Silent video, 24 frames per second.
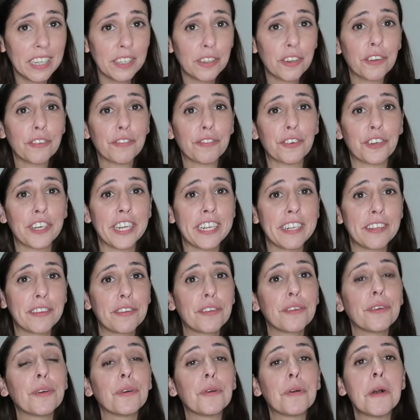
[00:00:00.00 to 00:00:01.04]
don't forget
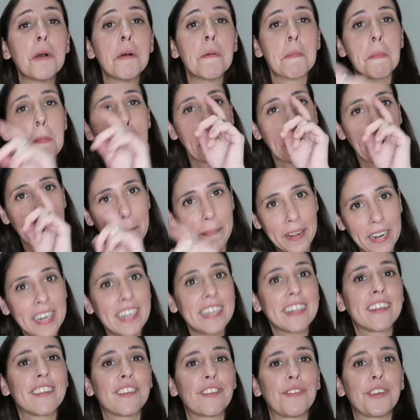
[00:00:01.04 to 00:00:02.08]
to
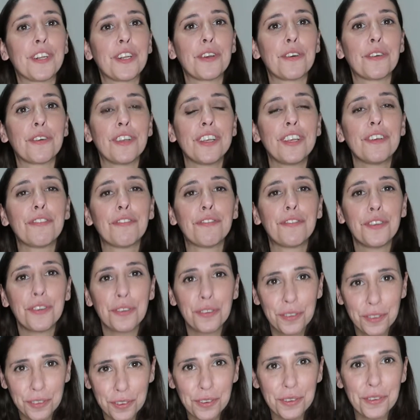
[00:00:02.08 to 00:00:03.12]
like this video if
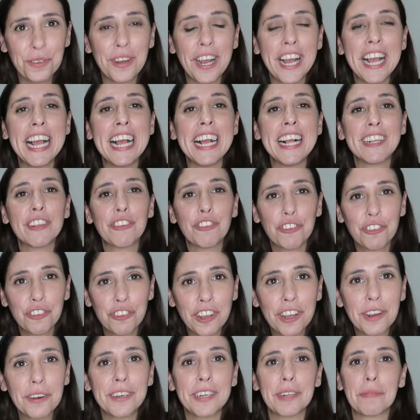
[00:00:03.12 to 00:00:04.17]
you do, and
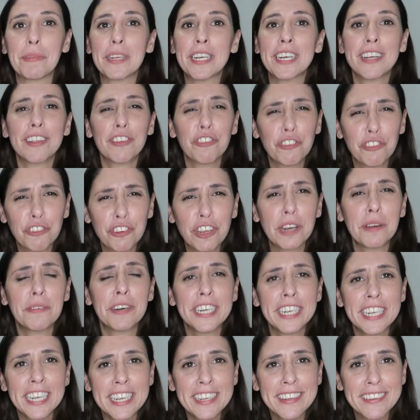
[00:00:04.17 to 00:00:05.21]
share it because
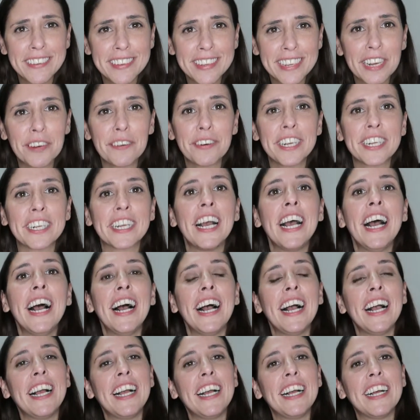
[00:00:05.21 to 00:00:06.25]
sharing is caring,
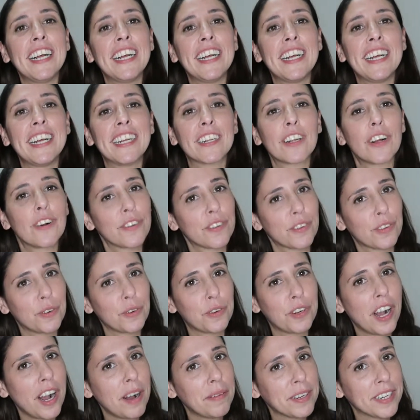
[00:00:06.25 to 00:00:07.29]
and also
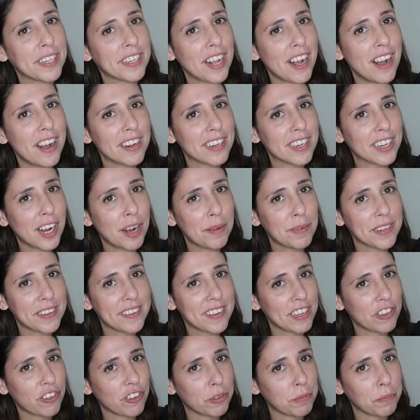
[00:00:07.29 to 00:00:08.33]
comment on the comment
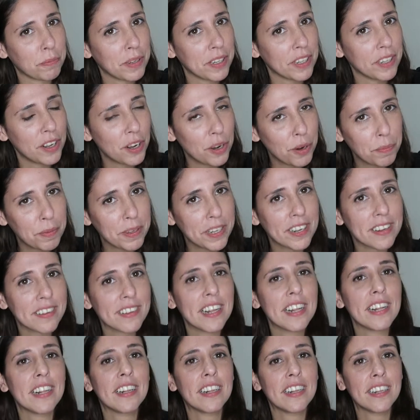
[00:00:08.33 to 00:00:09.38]
section below because
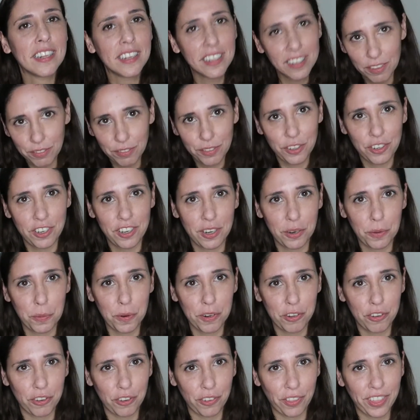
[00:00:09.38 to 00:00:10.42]
I love to hear
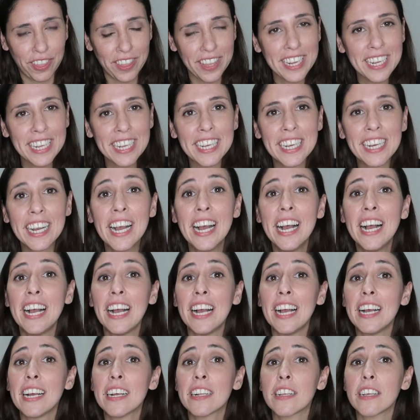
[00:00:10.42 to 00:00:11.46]
what you're thinking.
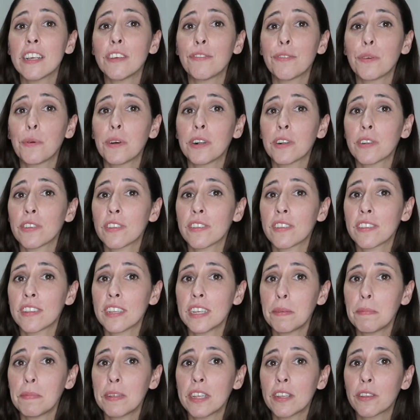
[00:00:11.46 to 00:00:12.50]
And if you want to
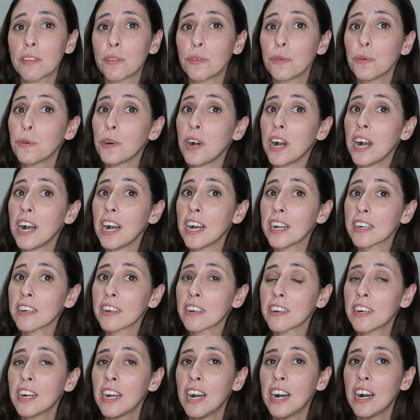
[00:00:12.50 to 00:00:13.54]
see me do
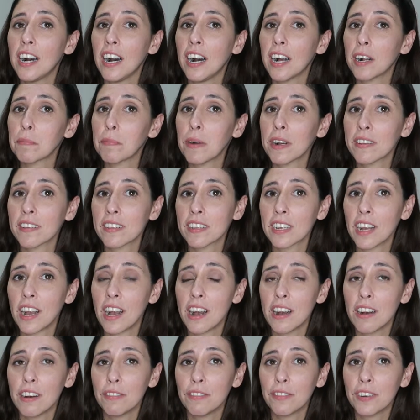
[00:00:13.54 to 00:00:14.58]
other unboxing
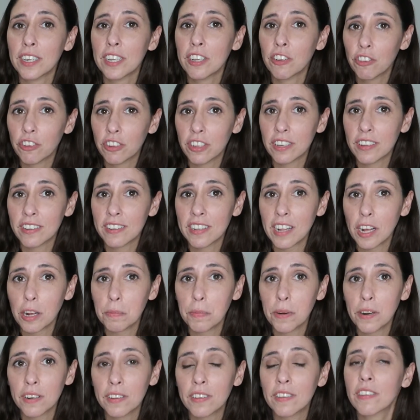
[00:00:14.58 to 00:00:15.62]
of additional snack
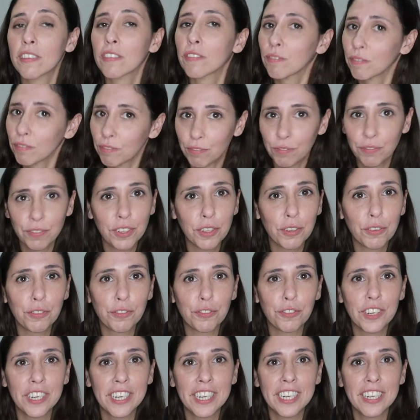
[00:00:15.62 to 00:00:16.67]
box, feel
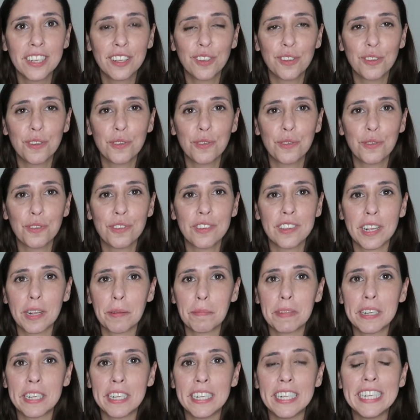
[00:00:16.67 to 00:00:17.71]
free to
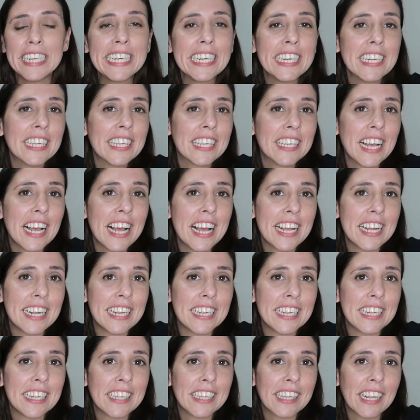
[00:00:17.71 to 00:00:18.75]
send me links
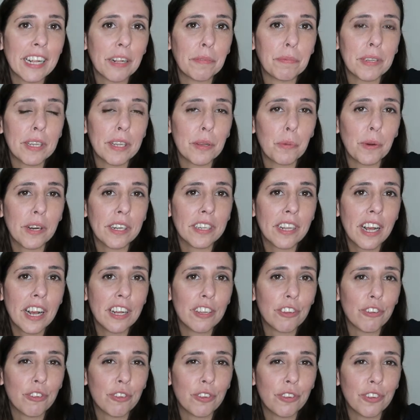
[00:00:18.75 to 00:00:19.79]
and tell me what
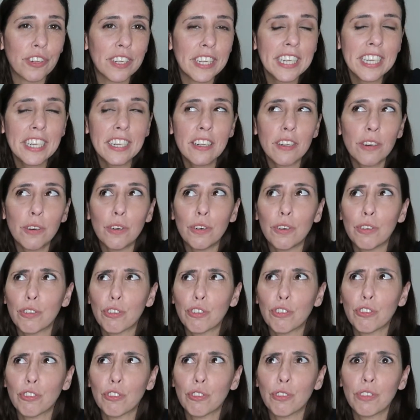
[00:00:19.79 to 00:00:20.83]
I should eat or
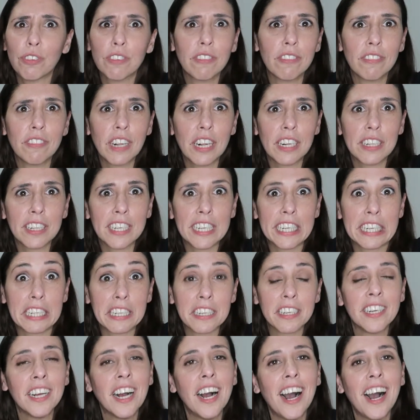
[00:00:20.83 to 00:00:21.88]
should not eat.